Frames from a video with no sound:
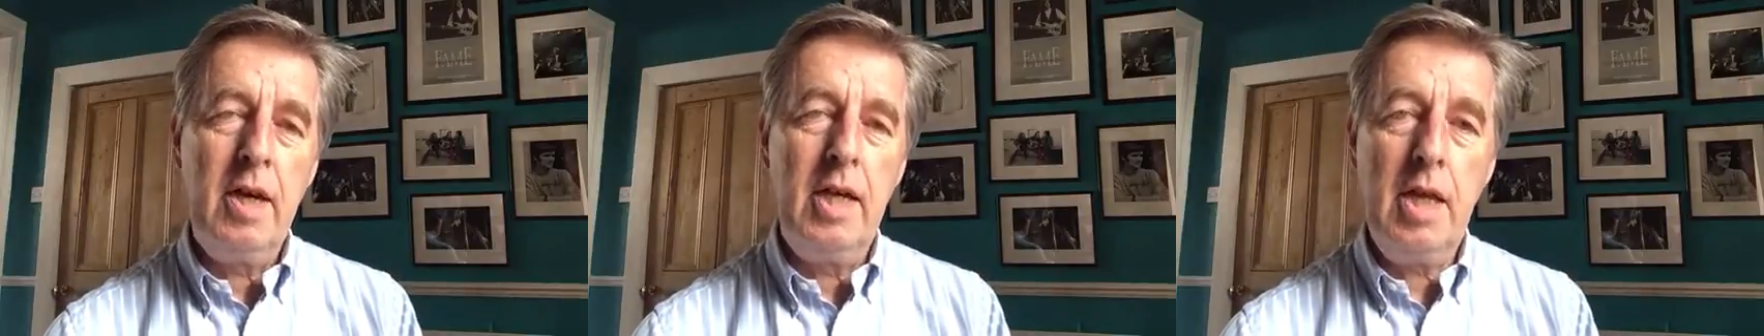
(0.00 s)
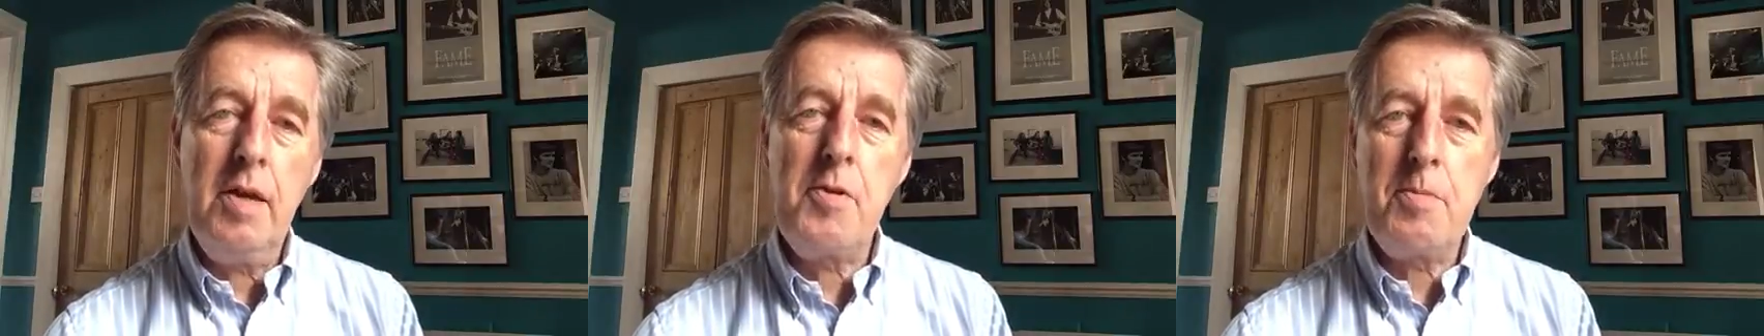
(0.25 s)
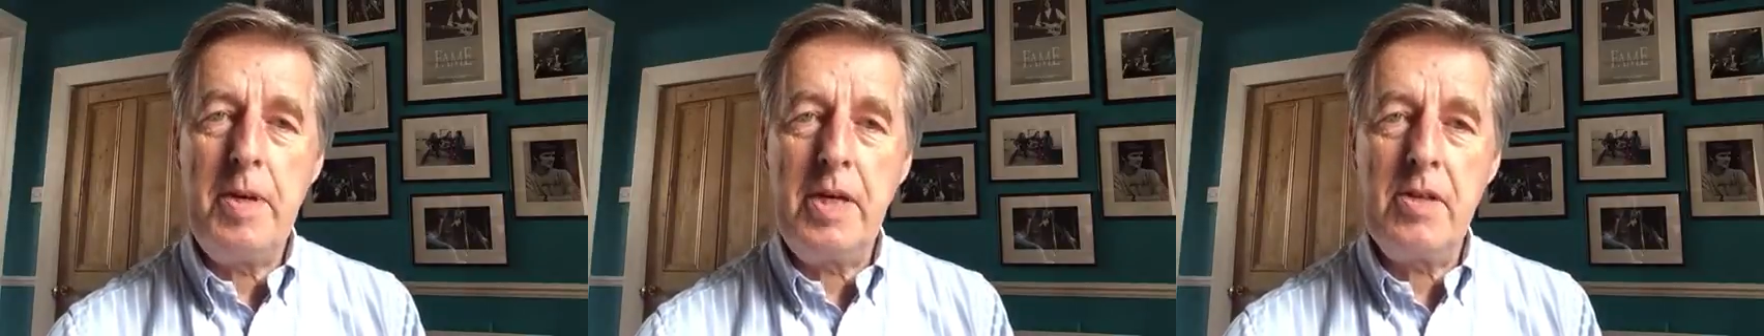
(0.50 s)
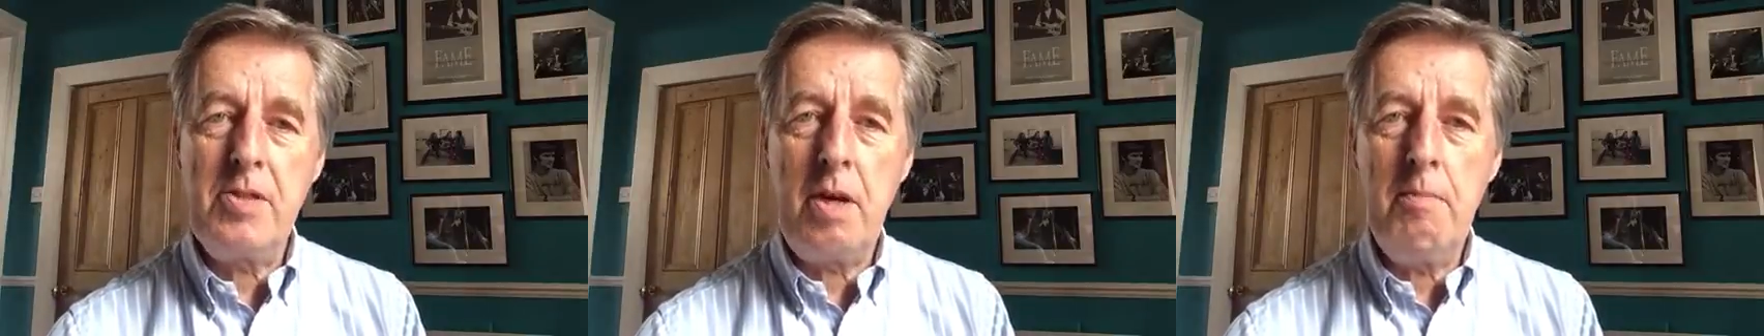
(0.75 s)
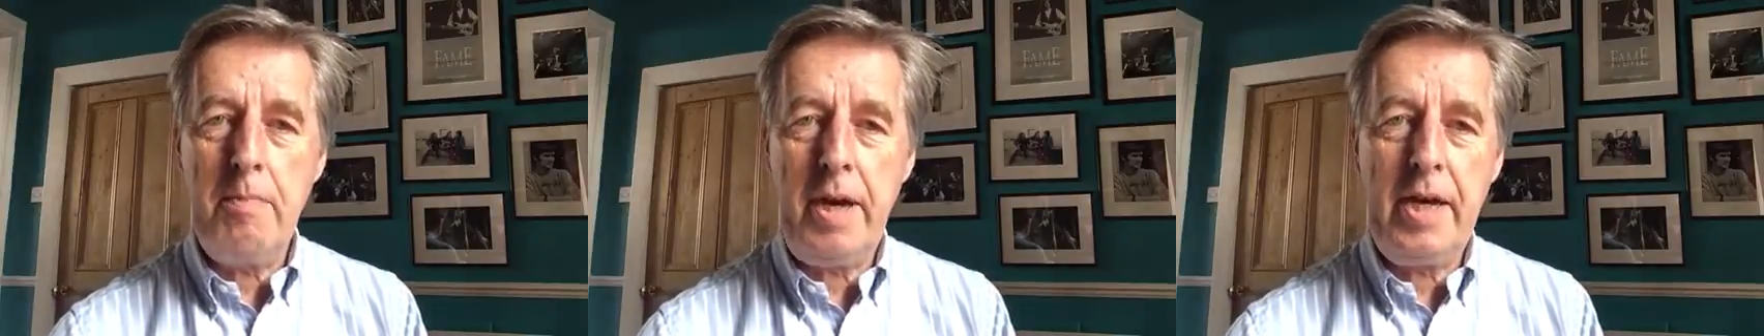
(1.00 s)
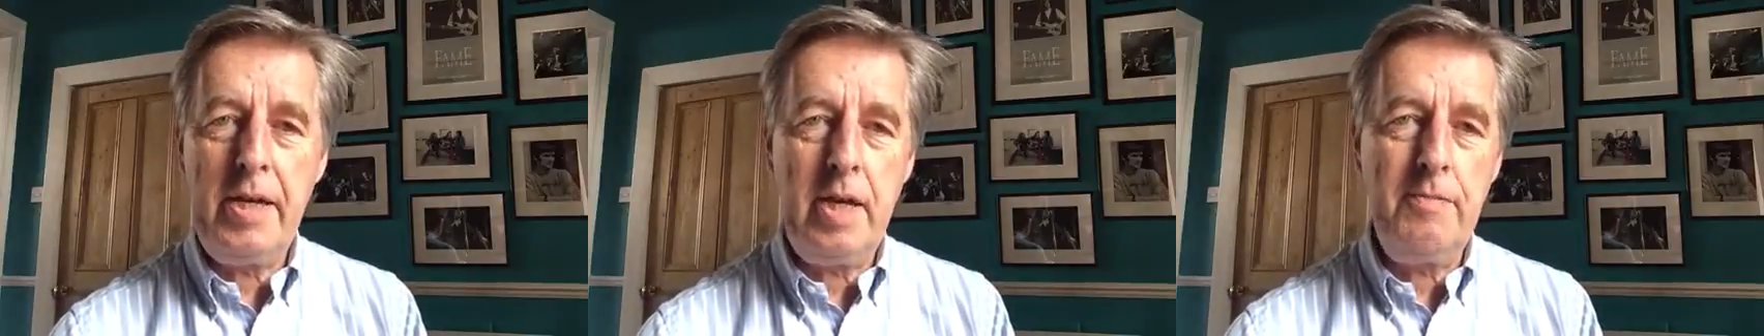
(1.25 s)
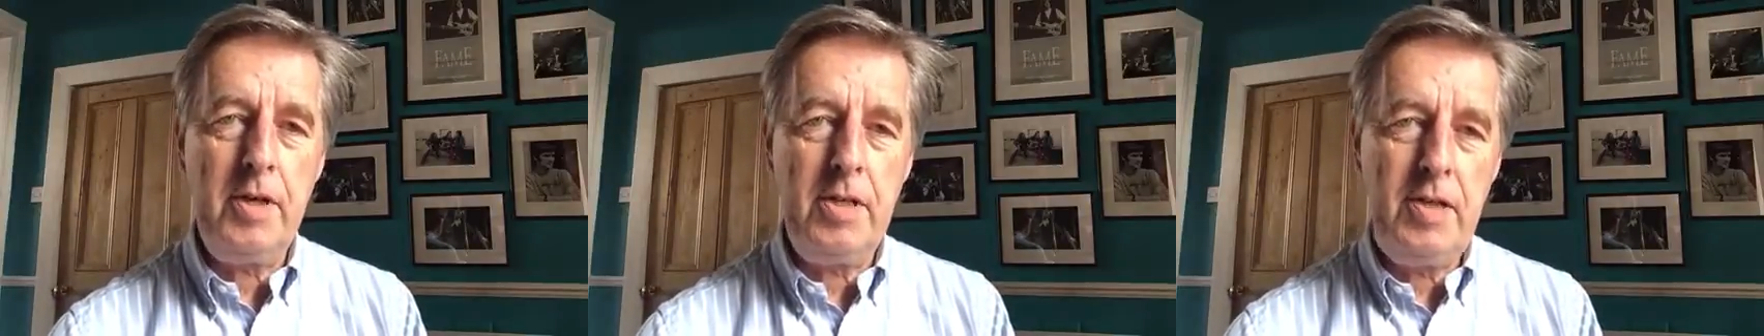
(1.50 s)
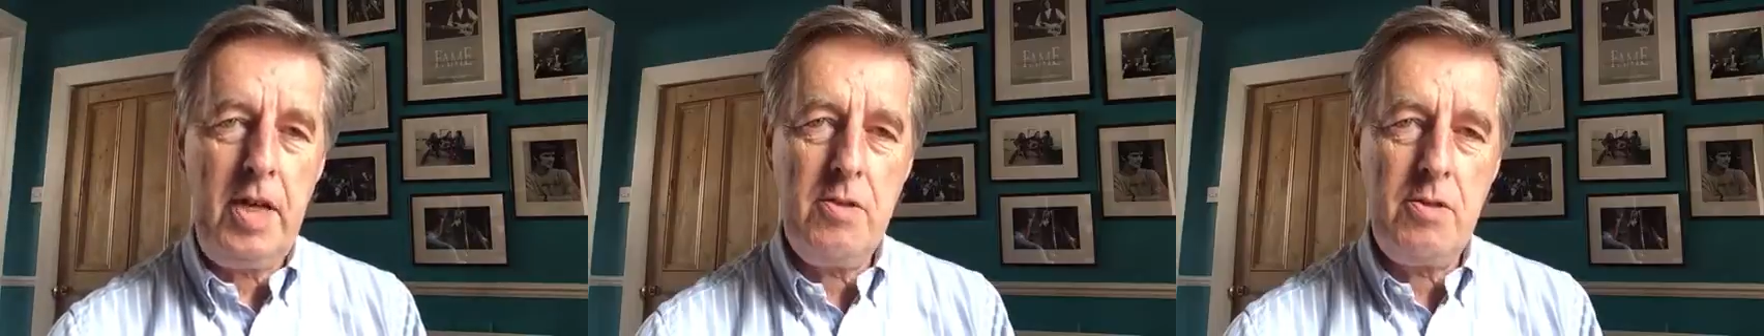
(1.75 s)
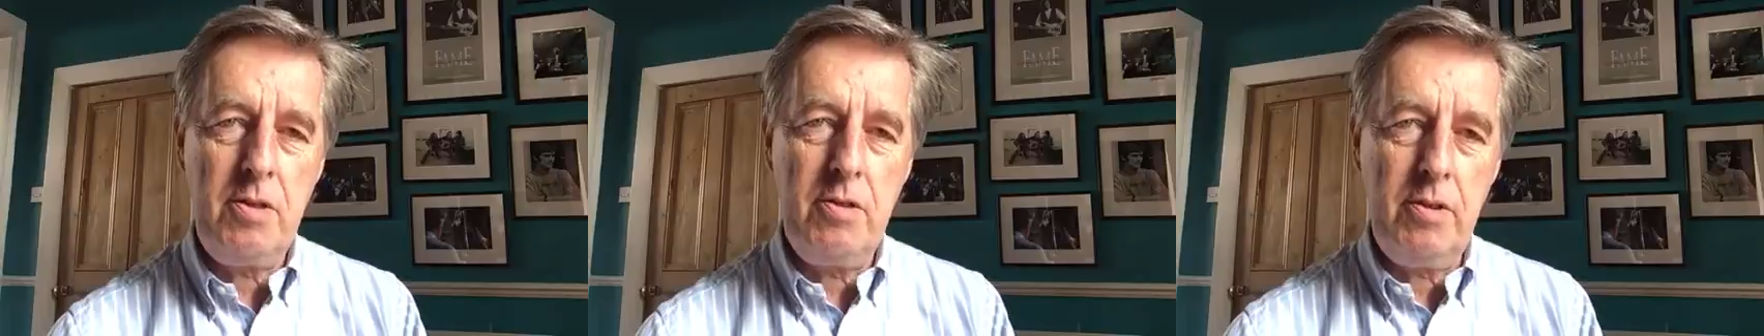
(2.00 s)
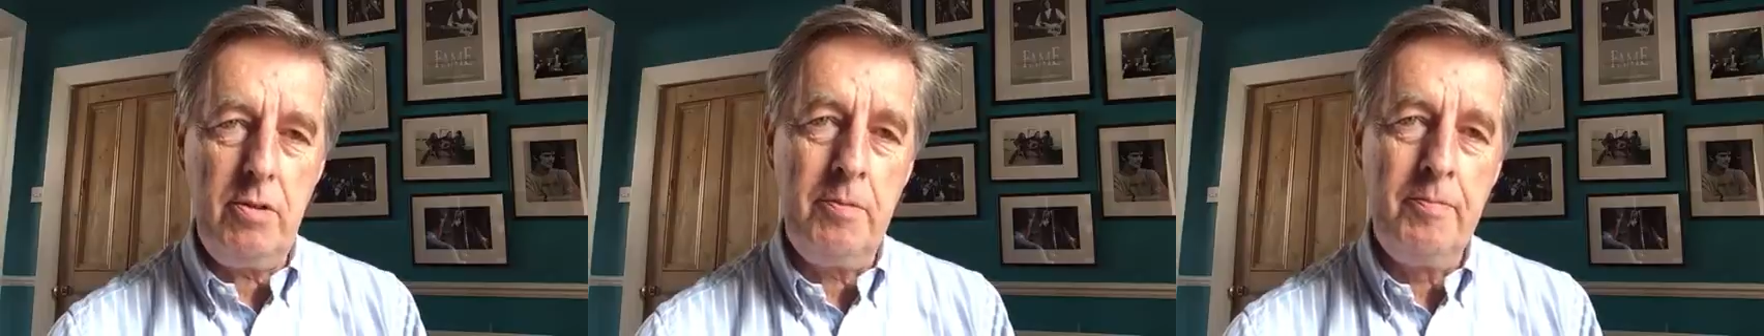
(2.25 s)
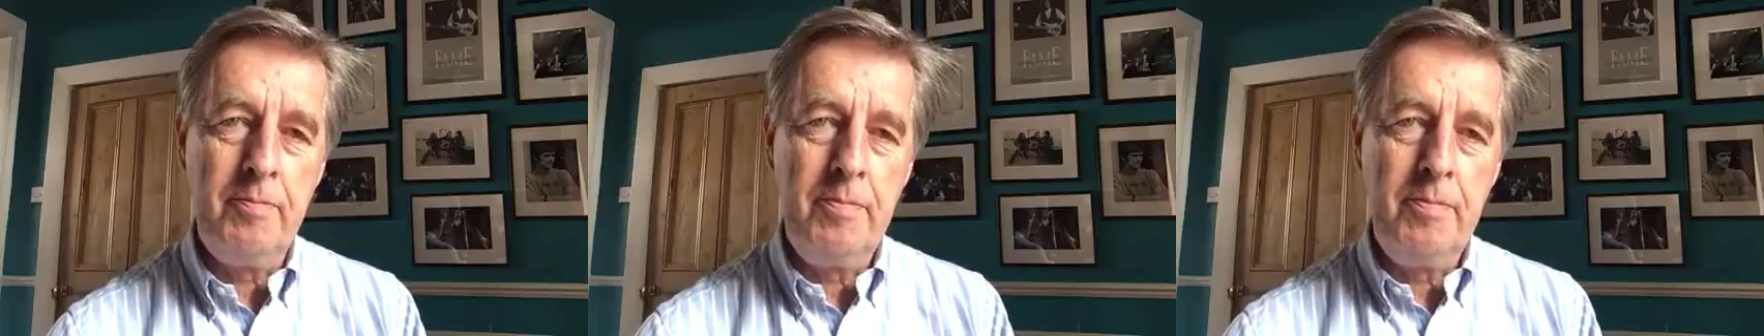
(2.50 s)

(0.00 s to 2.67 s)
a lot of speakers don't pay enough attention to.